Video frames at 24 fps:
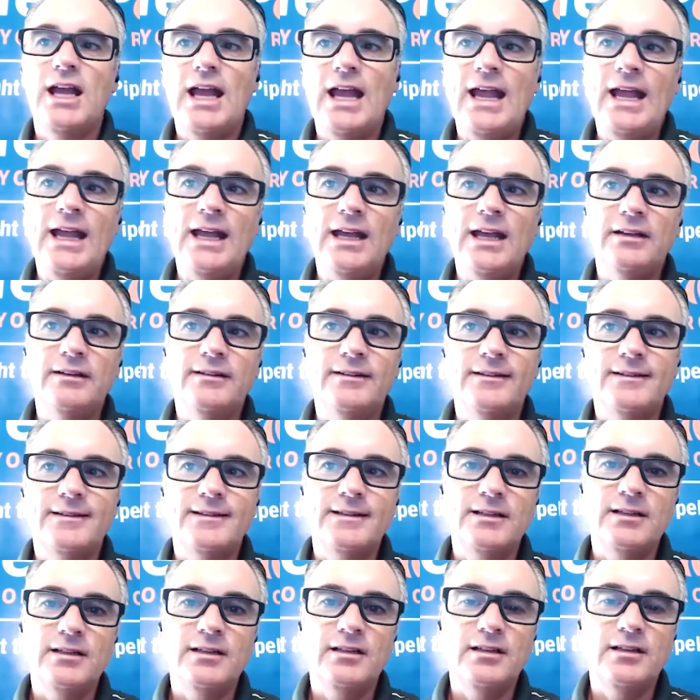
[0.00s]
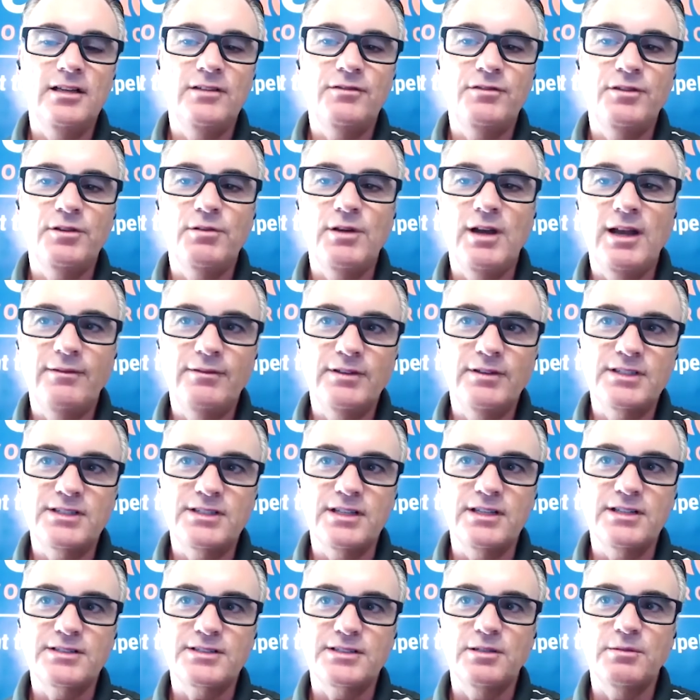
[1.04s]
And if you have a
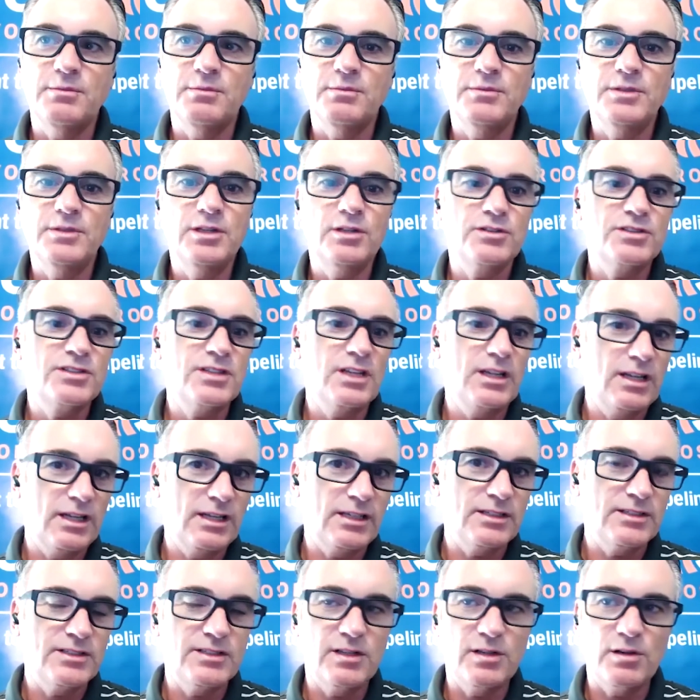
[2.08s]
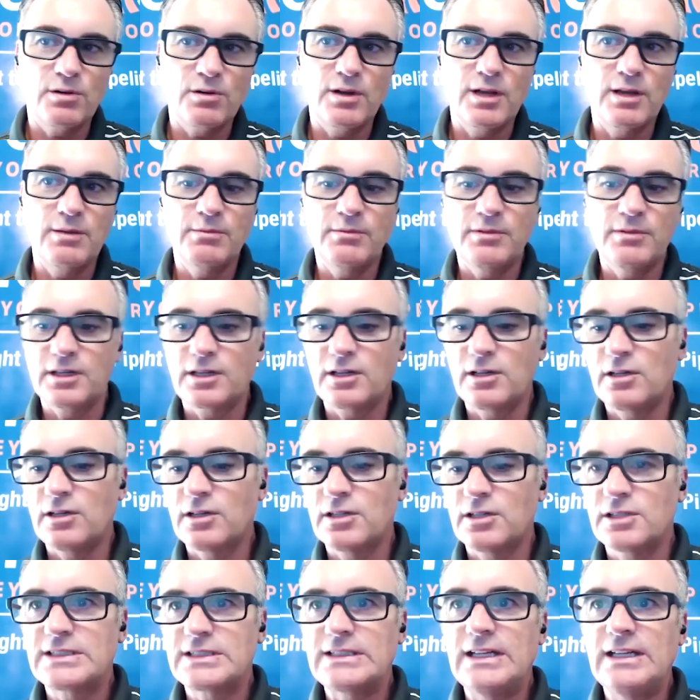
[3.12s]
system, you know, say like a CRM like
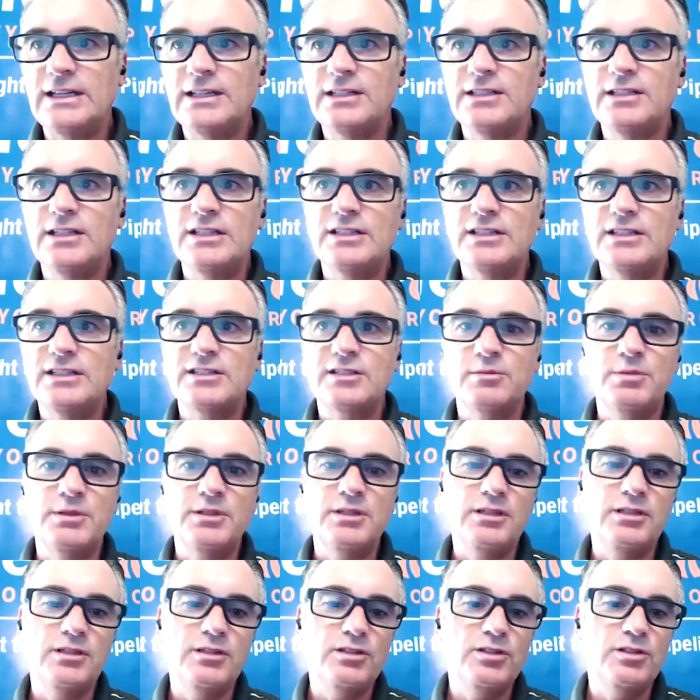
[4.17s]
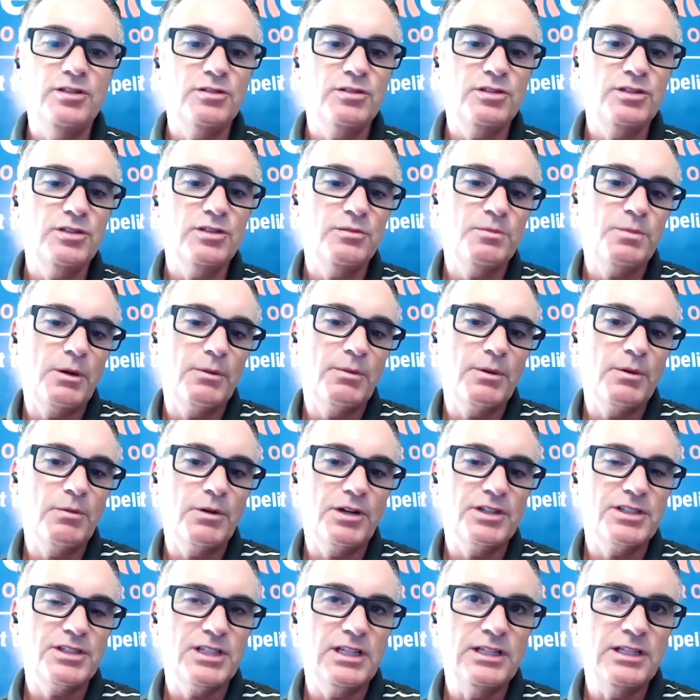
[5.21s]
ours, it needs to be, you know, you probably
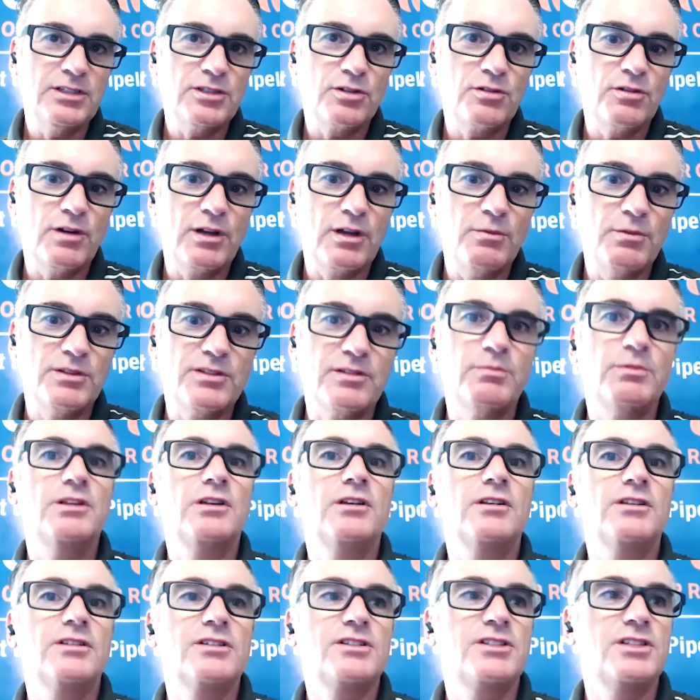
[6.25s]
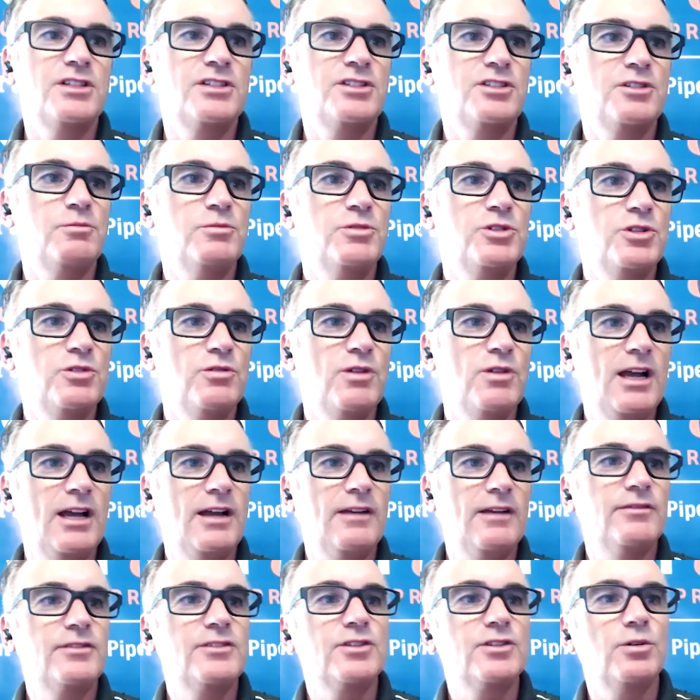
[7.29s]
want it to integrate with some of the other systems you
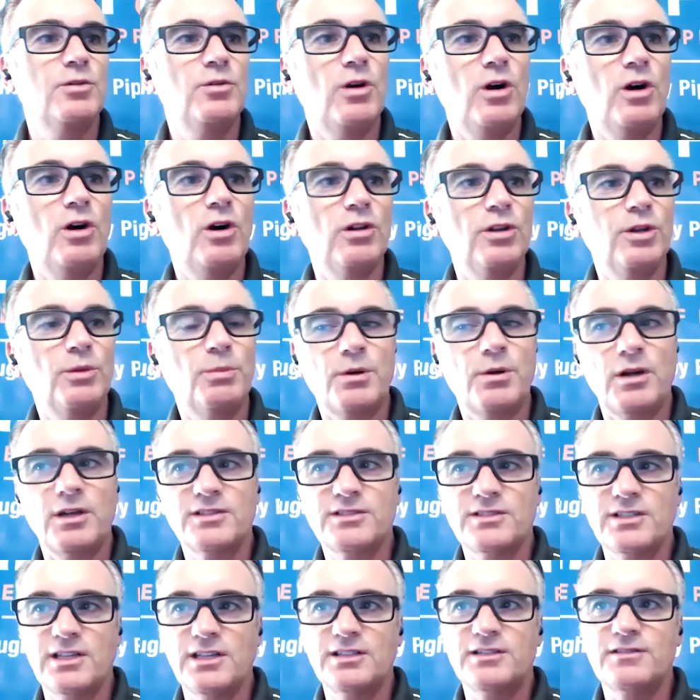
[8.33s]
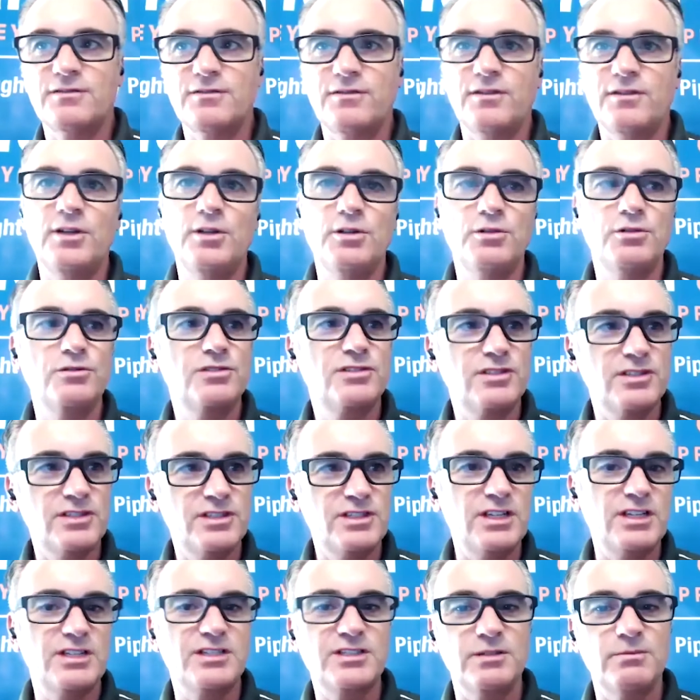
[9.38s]
have. So all the process flows, the
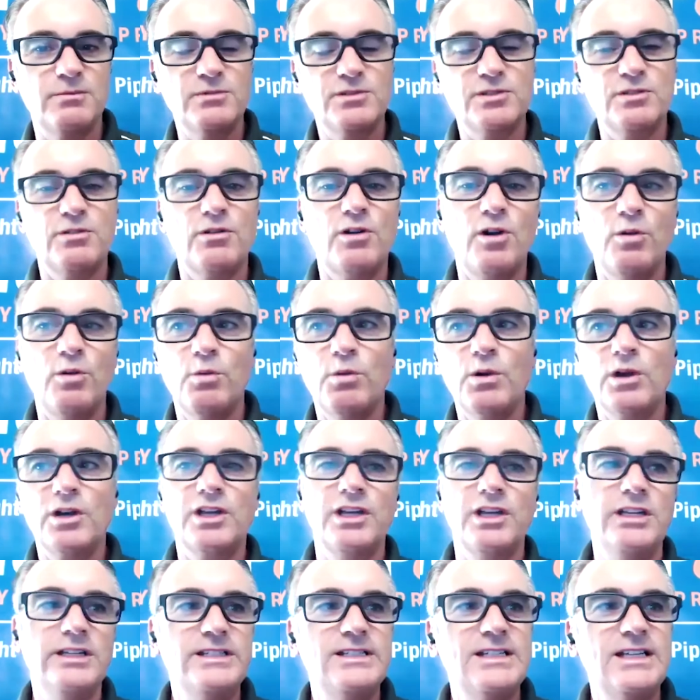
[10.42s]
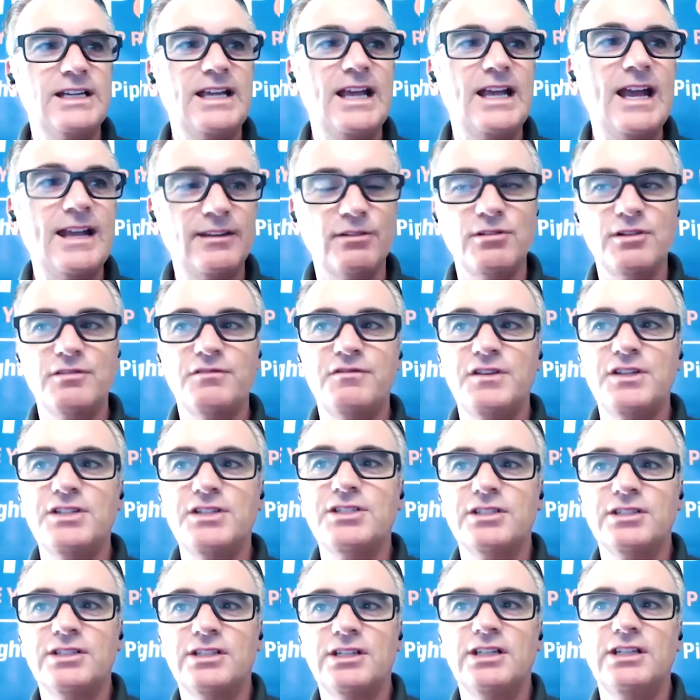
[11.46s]
systems are all working together
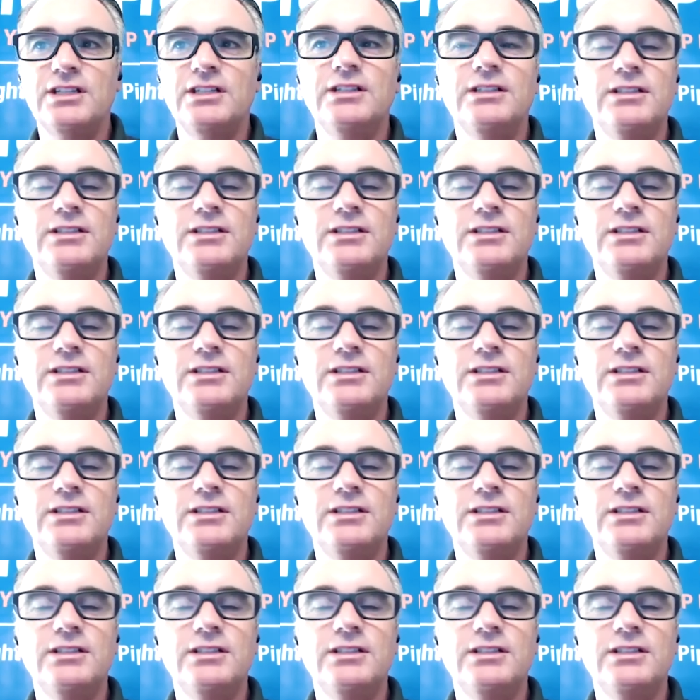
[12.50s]
efficiently.